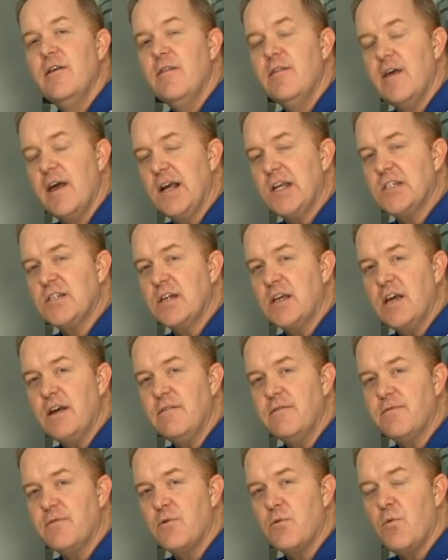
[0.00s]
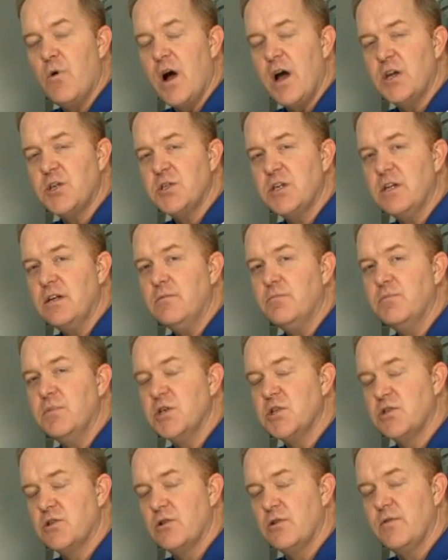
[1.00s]
Thanks again for watching. Be
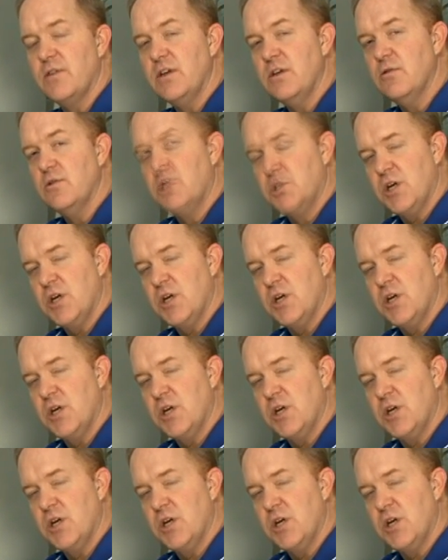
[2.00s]
sure that you